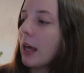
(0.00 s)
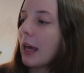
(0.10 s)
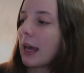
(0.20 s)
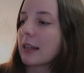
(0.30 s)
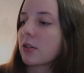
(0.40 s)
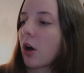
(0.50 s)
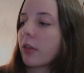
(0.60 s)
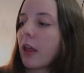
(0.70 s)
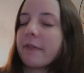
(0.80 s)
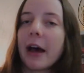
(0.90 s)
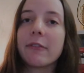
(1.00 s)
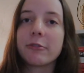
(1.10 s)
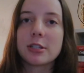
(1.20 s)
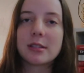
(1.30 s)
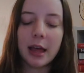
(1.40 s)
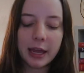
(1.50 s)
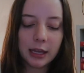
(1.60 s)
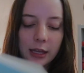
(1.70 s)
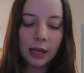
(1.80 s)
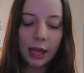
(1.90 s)
It's called Love at First
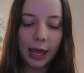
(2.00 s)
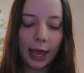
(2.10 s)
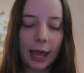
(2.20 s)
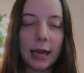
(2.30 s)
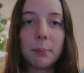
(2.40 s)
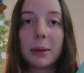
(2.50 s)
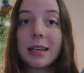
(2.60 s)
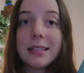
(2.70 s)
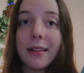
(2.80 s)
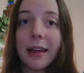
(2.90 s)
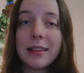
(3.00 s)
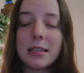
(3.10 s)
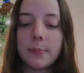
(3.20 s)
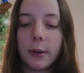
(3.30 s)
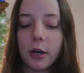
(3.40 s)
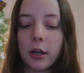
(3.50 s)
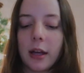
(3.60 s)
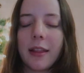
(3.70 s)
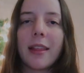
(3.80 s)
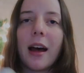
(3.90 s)
Like, and because I like this book,
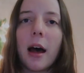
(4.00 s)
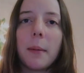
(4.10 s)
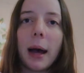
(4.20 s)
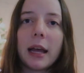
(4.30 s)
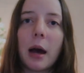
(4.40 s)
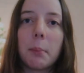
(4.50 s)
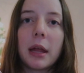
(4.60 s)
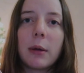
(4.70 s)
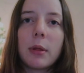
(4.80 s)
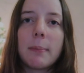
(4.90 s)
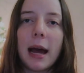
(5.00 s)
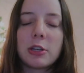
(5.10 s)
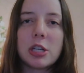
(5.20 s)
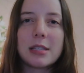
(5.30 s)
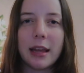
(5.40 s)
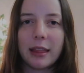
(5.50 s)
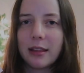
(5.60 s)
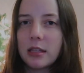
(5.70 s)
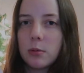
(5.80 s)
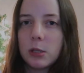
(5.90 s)
I got Playing with Matches. I think
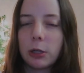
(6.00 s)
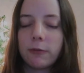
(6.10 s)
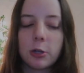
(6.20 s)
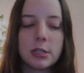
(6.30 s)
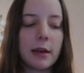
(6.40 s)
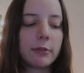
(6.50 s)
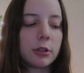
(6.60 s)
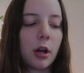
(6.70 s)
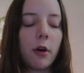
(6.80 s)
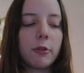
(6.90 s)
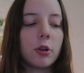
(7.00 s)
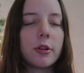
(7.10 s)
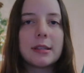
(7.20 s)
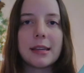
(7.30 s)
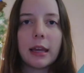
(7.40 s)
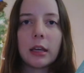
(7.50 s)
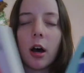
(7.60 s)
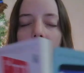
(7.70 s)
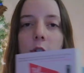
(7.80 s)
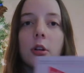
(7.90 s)
this was her first ever novel, second
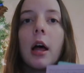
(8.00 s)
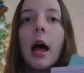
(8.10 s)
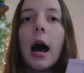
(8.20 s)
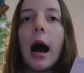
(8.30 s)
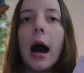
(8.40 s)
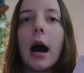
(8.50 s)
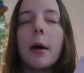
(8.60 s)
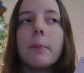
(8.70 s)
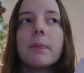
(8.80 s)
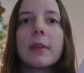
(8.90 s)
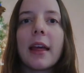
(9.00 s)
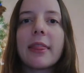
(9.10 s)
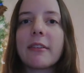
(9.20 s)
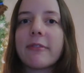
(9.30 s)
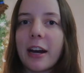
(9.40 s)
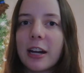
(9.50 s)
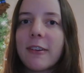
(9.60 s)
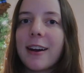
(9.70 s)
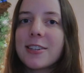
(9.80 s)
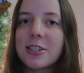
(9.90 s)
novel. They're very,
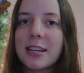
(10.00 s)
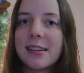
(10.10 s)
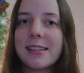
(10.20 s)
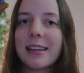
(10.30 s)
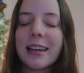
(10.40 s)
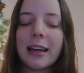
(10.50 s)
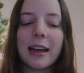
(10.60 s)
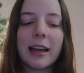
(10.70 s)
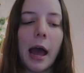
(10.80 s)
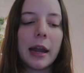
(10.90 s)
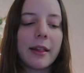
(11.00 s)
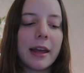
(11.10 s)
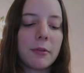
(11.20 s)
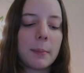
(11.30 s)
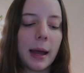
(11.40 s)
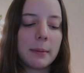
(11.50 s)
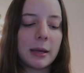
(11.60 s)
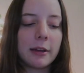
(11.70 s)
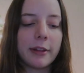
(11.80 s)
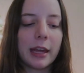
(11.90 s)
very cheesy, kind of like remind
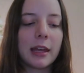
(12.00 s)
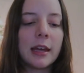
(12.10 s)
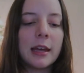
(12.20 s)
me of like,